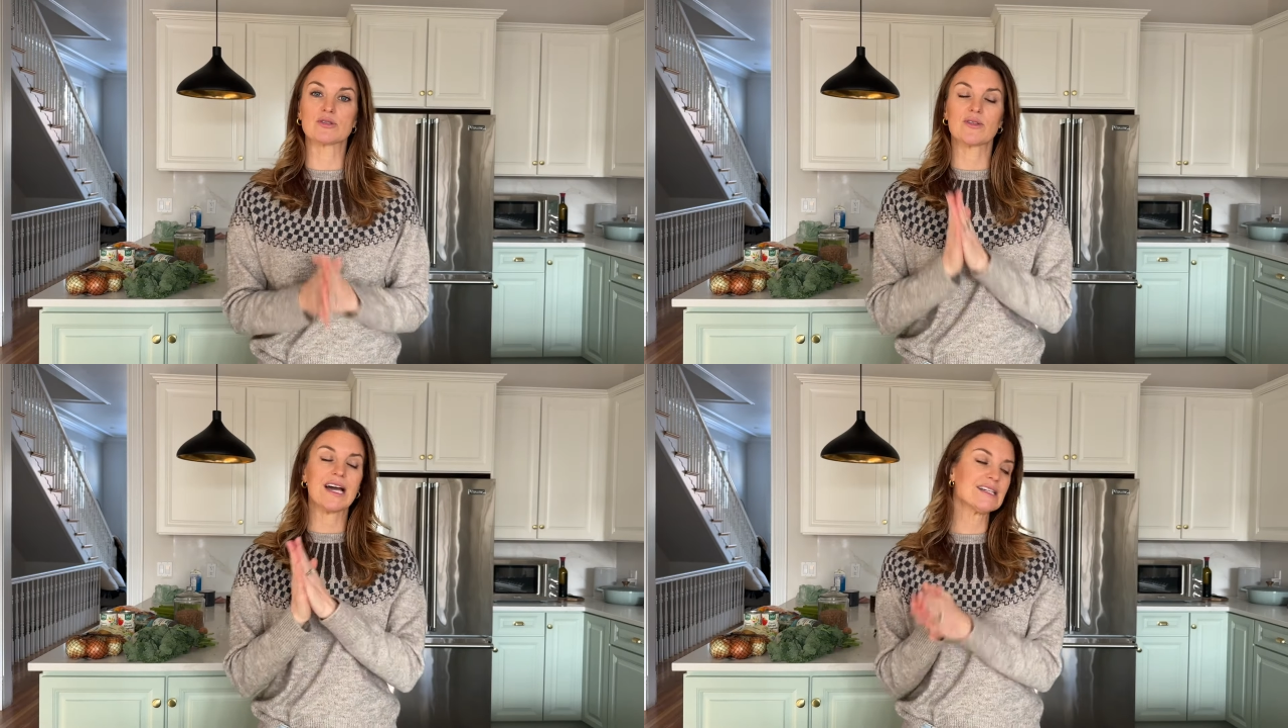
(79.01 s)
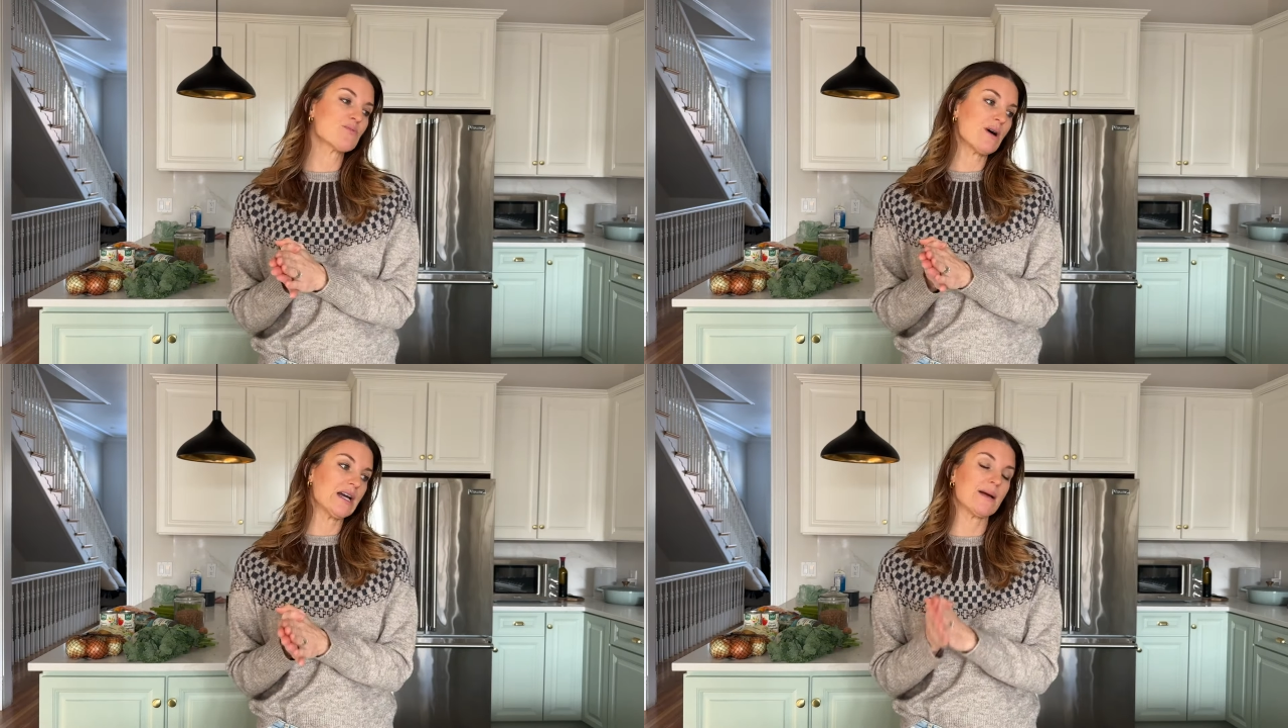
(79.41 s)
So that is
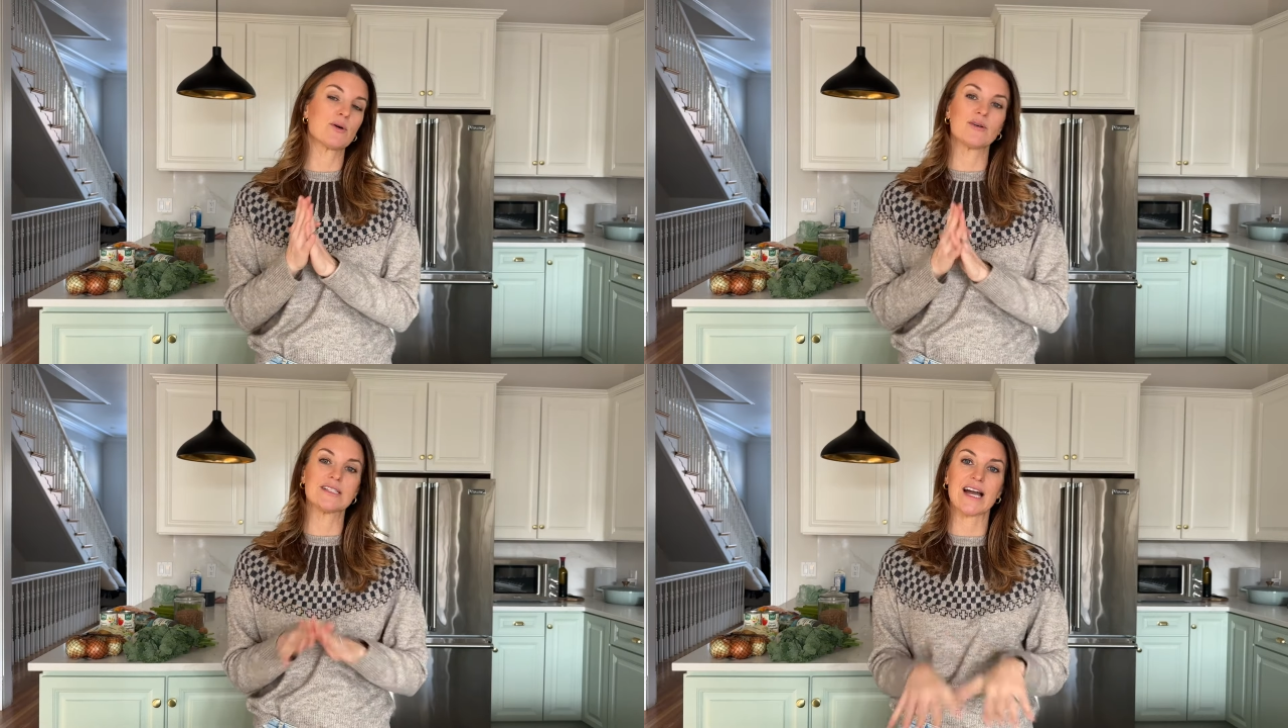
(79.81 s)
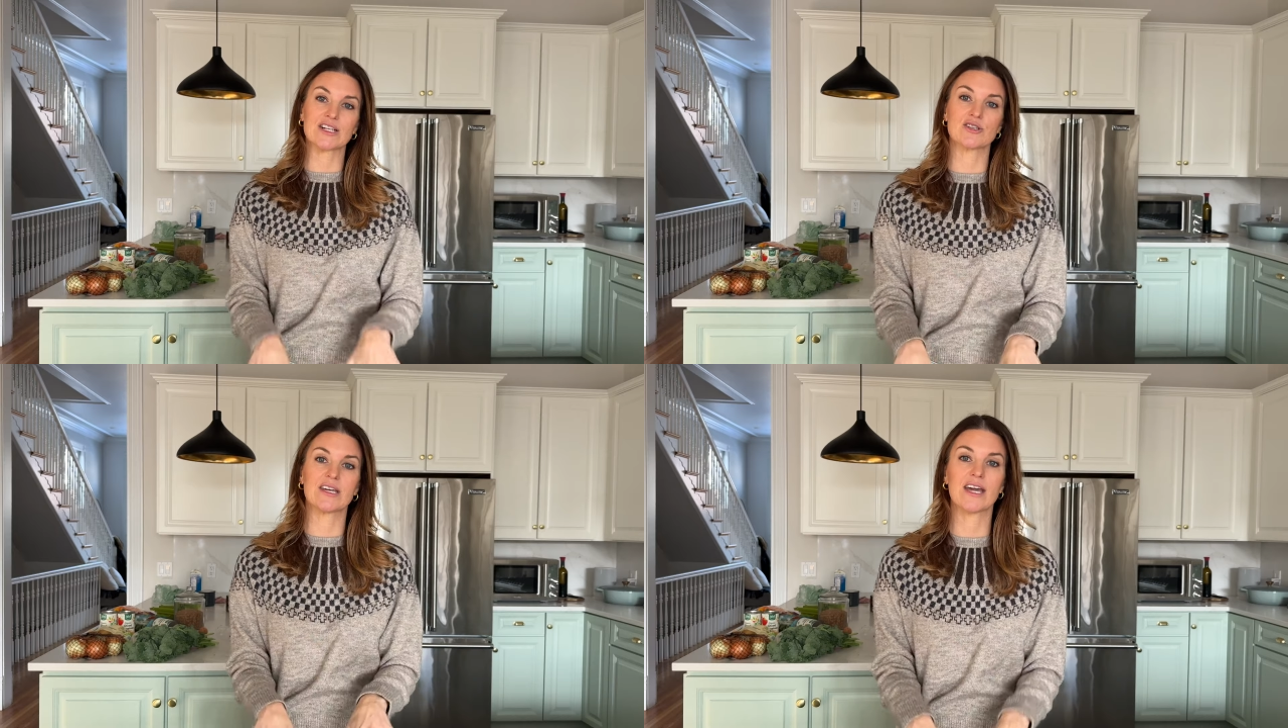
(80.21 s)
why I'm going to
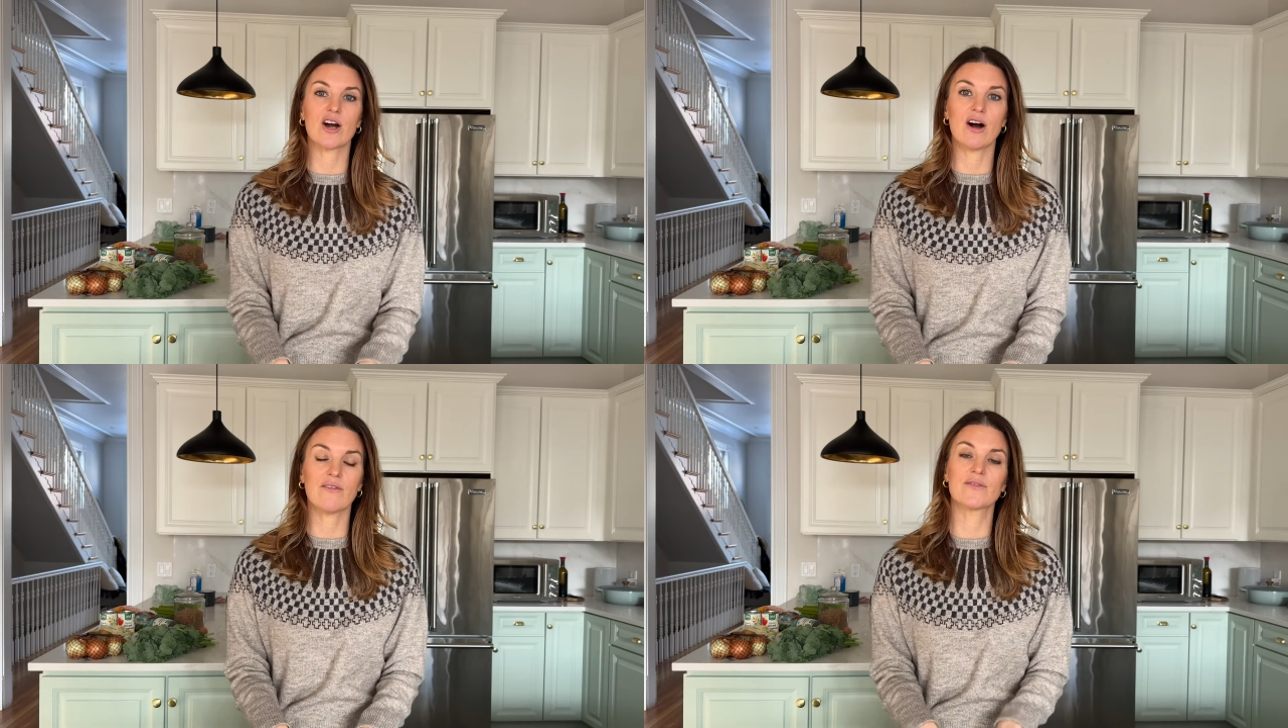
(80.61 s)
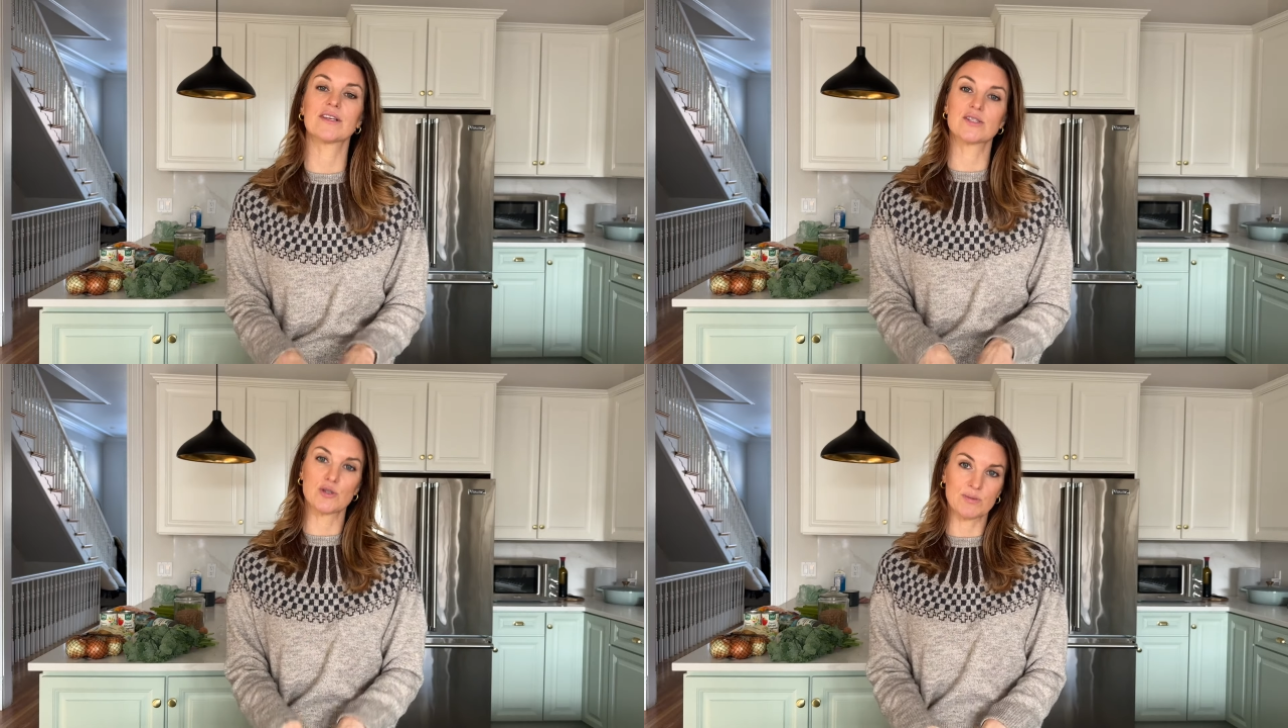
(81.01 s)
actually kick off
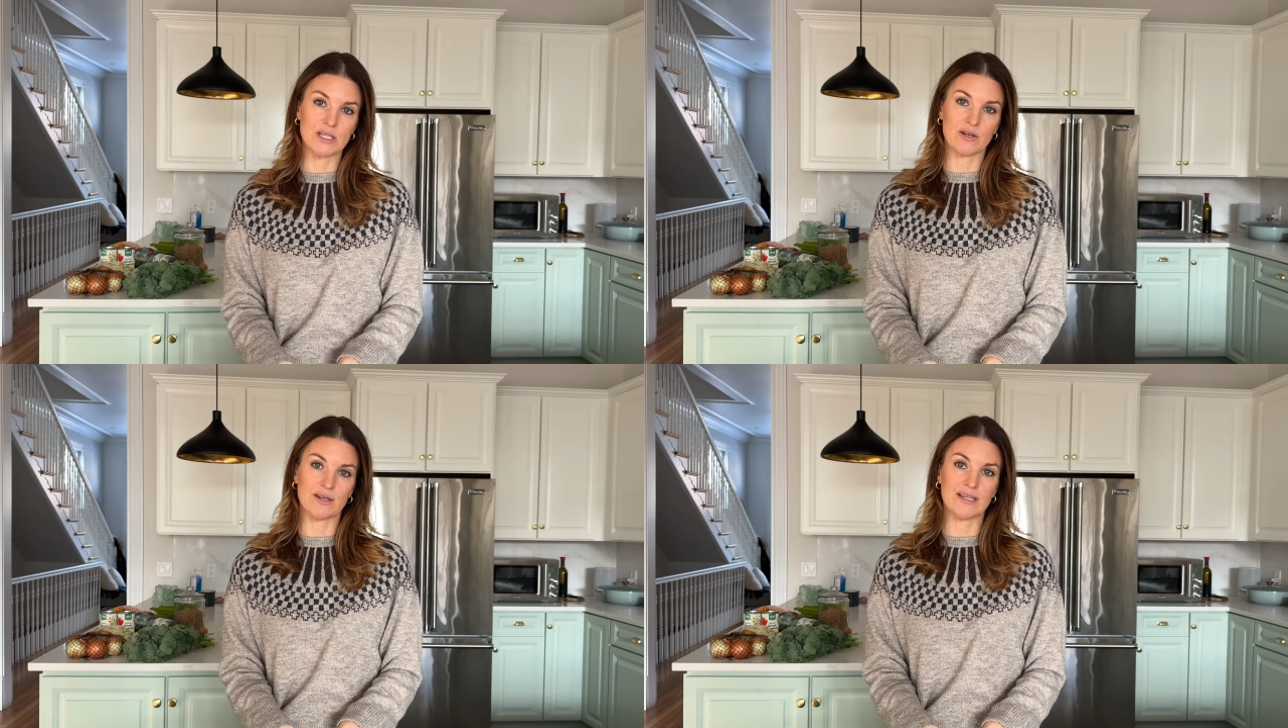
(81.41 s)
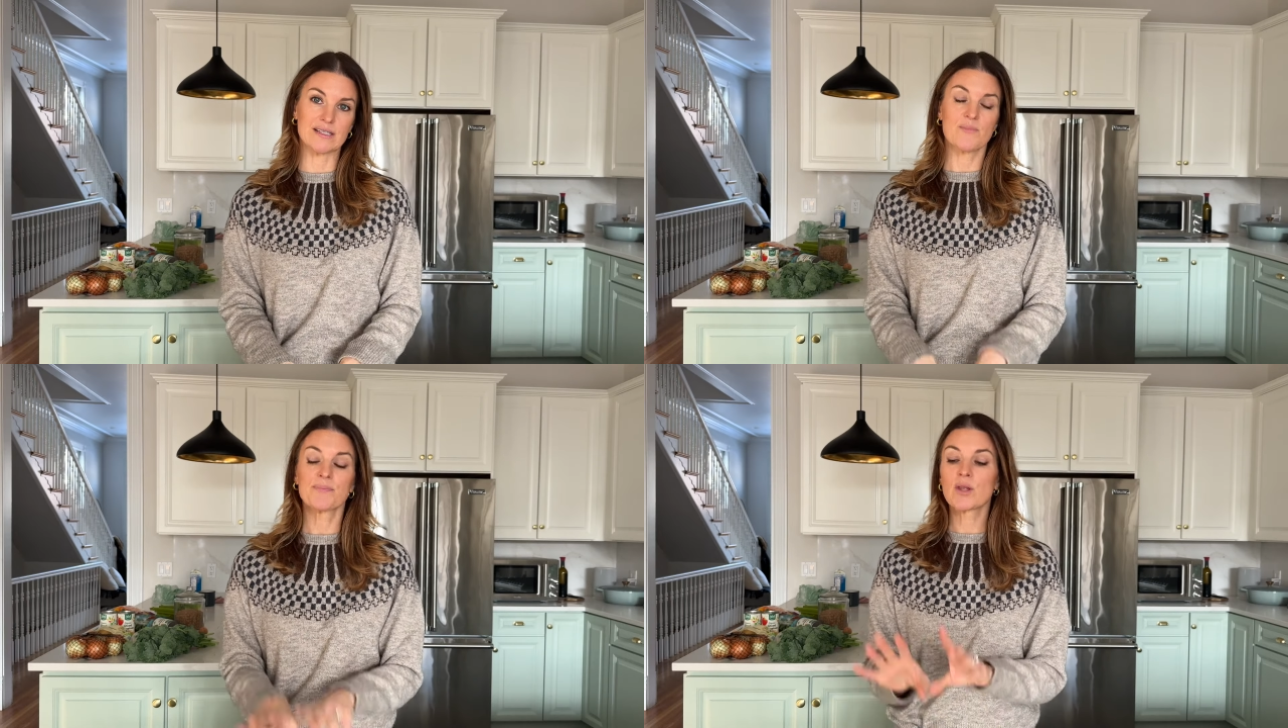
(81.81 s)
the soup
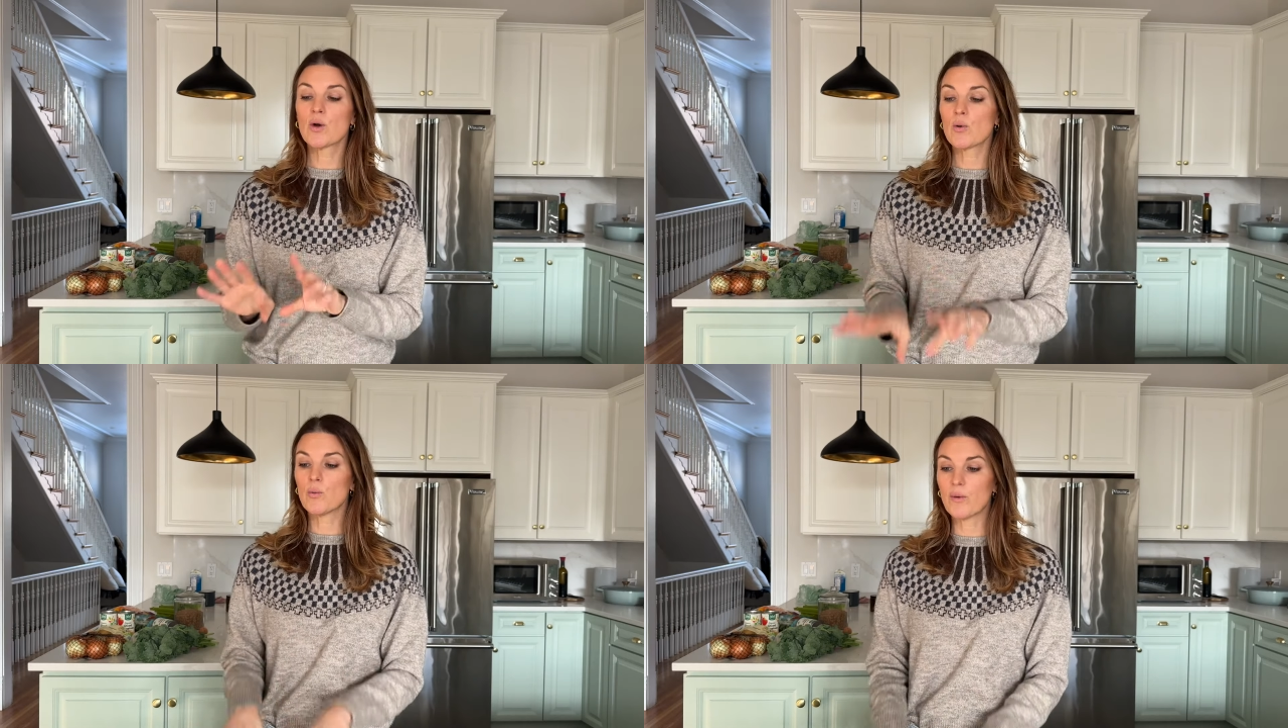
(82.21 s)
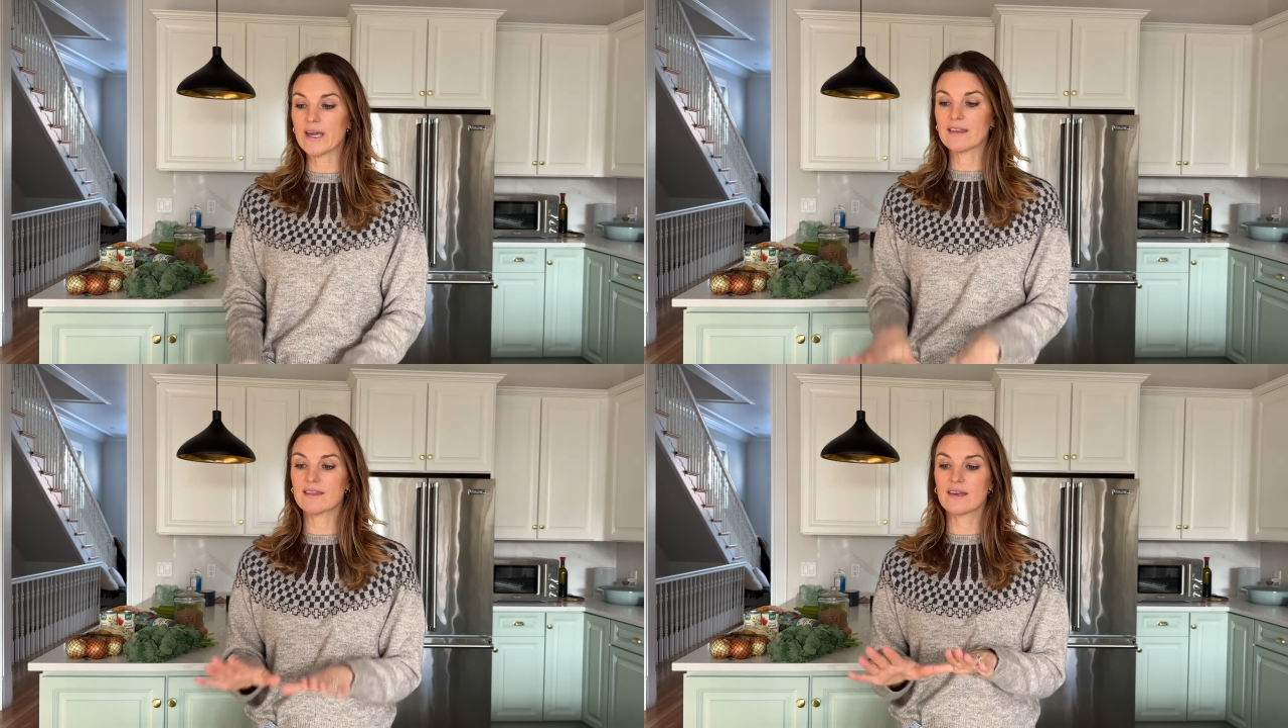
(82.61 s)
series
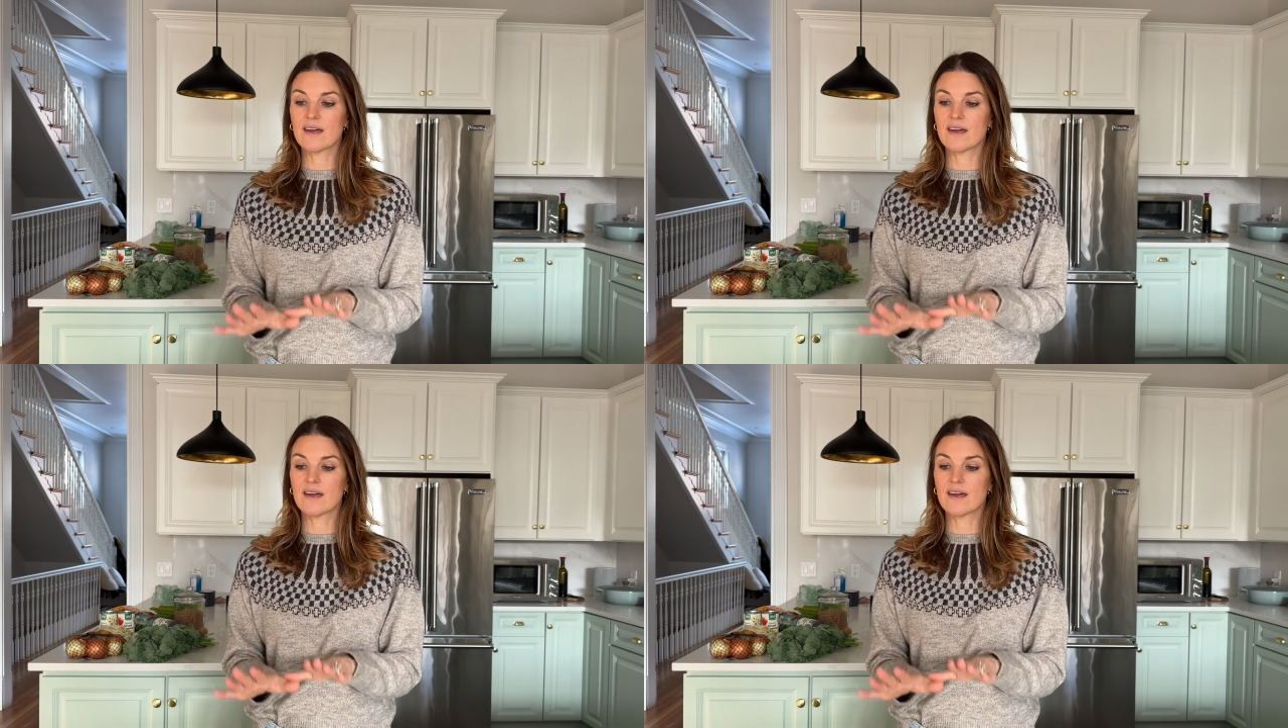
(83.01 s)
with